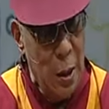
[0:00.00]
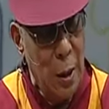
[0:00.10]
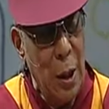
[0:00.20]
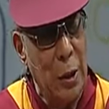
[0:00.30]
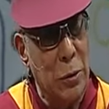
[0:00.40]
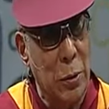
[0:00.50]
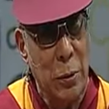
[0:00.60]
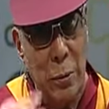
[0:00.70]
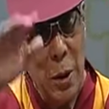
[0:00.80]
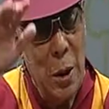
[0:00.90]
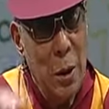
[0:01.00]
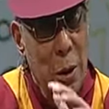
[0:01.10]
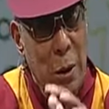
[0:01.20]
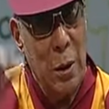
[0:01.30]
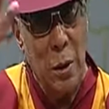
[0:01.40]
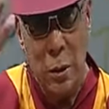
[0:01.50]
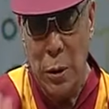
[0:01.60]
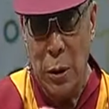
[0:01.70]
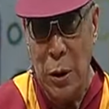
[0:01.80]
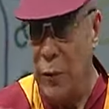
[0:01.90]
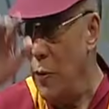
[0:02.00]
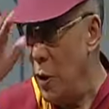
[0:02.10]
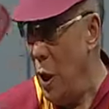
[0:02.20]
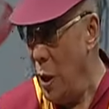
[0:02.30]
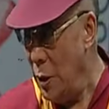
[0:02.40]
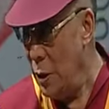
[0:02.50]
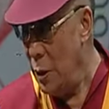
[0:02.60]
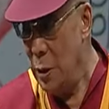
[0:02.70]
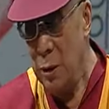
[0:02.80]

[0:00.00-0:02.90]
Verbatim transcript: like sort of the different class,